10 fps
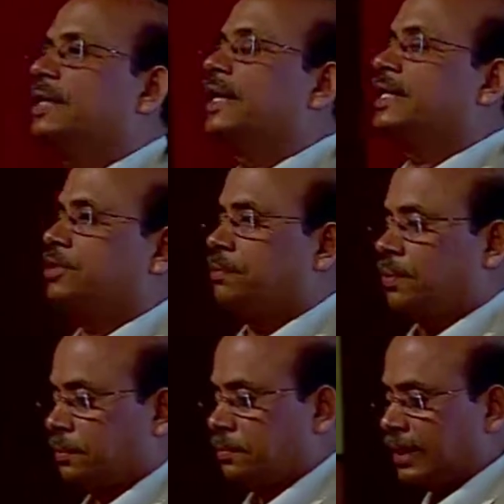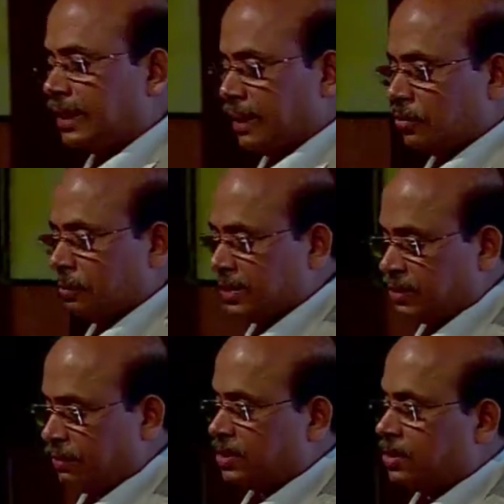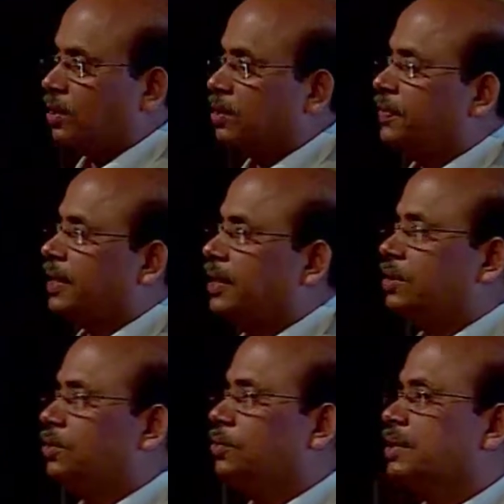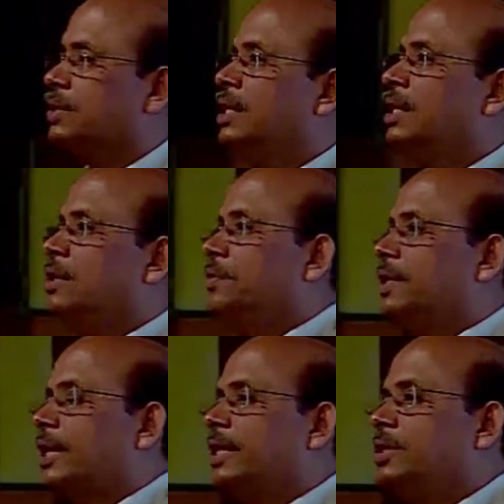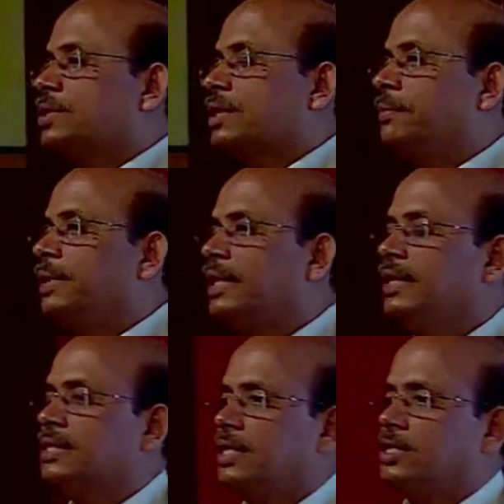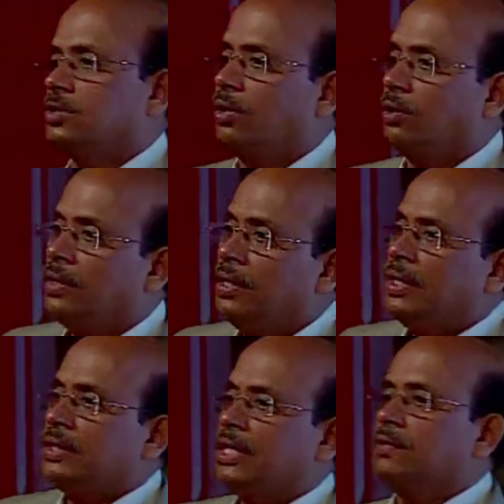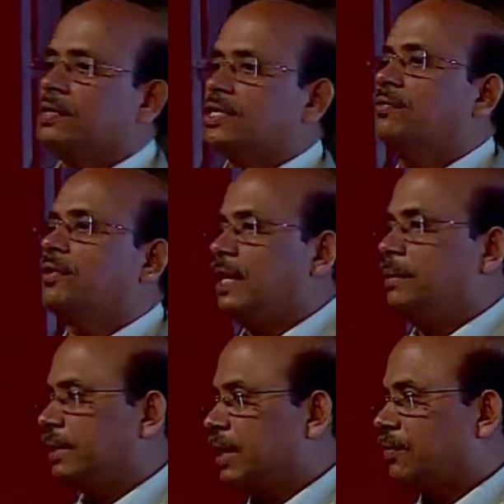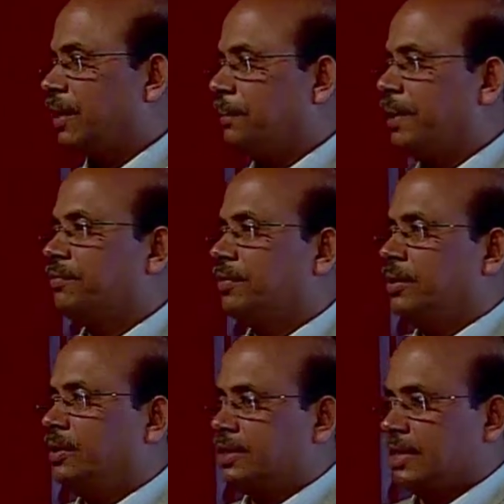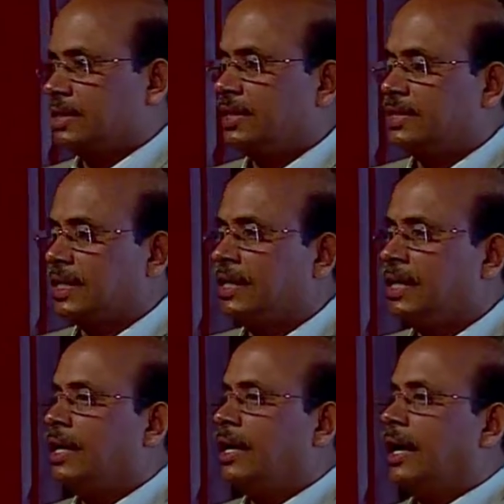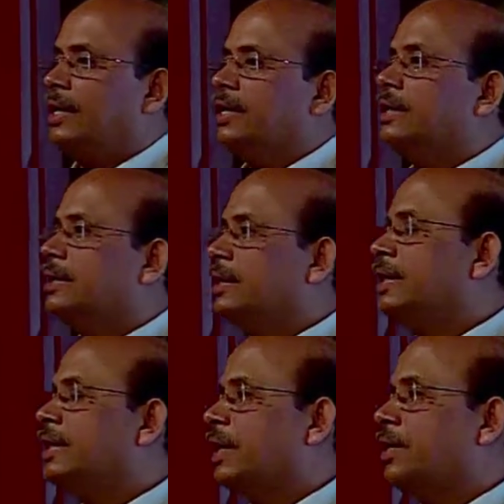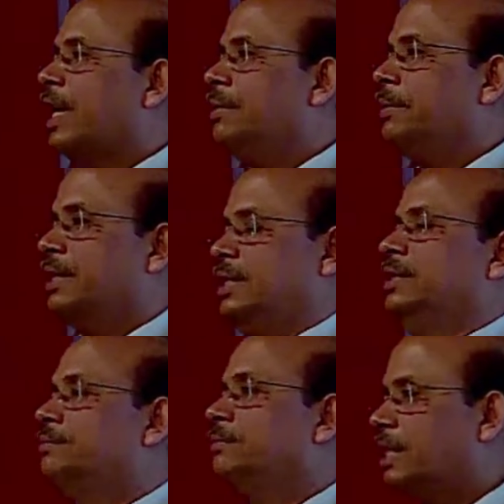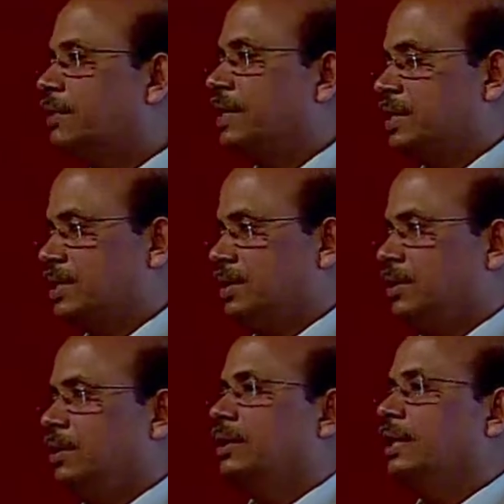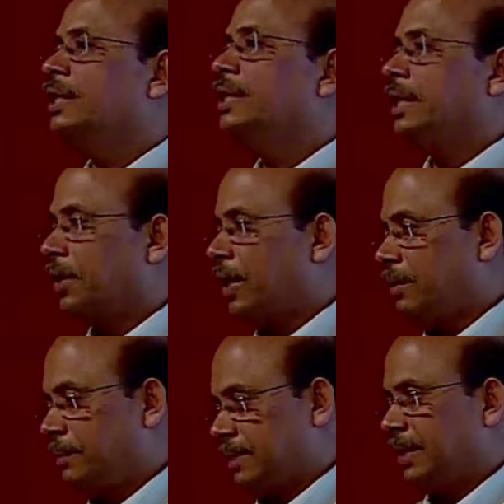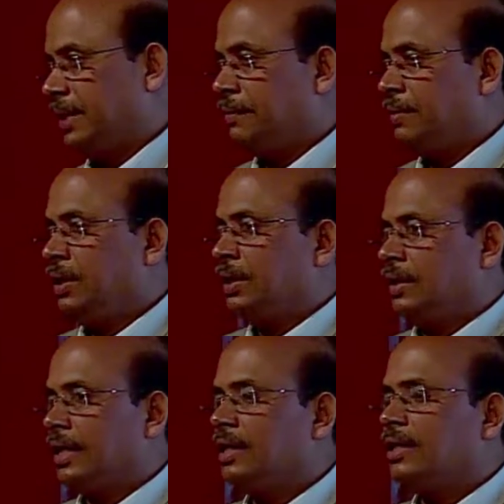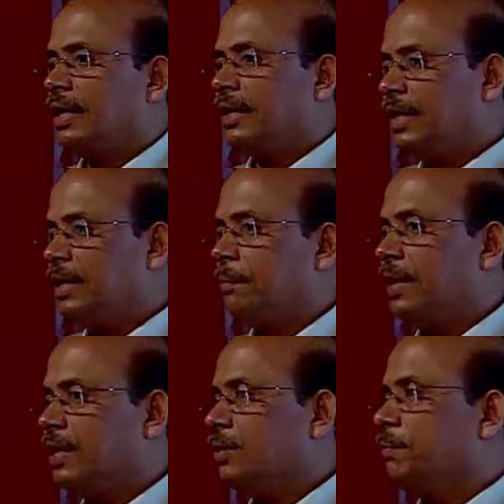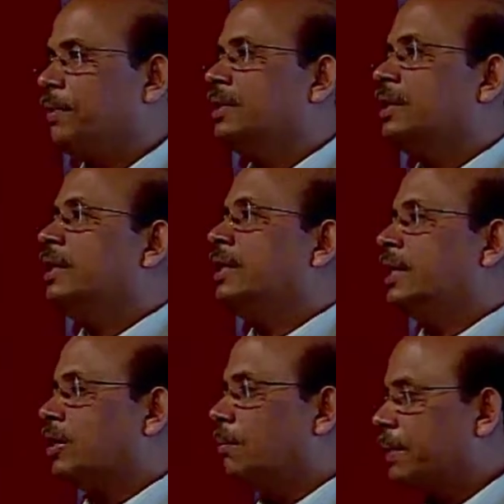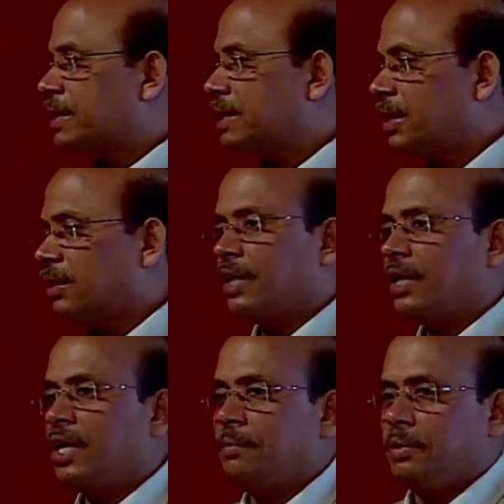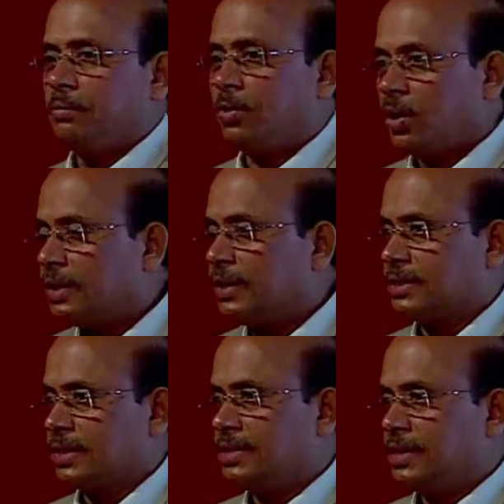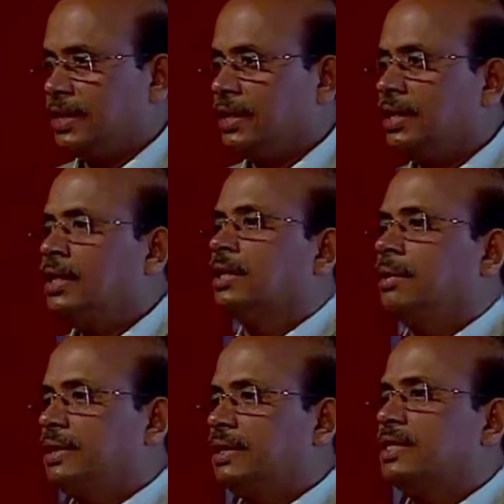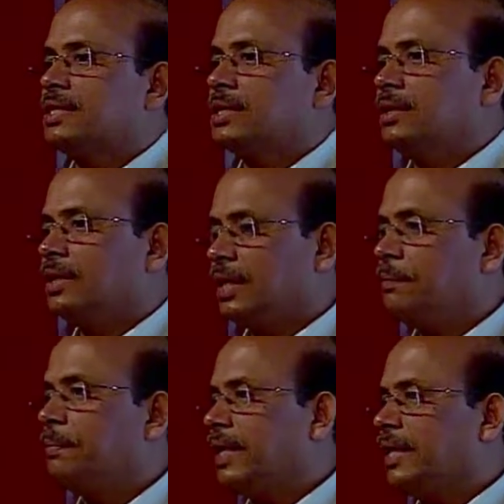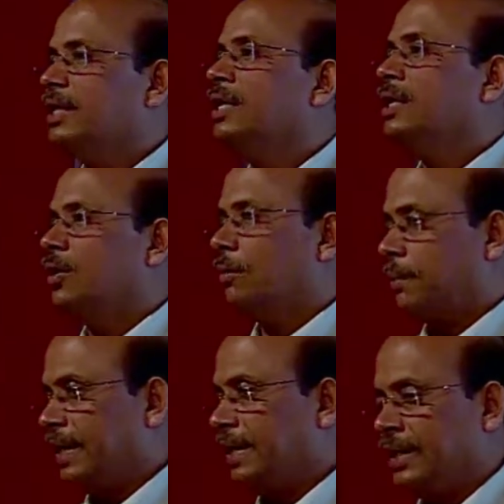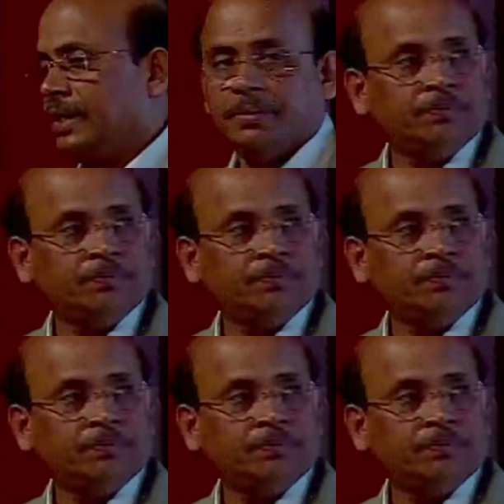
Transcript: grades of problems. In time domain simulation, what we are trying to do is we are trying to simultaneously solve the equation of dynamic equilibrium on the structural side and the aerodynamic equations on the aerodynamic side. Then again, depending upon the complexity of the aerodynamic model that is considered, the methods keep getting complicated.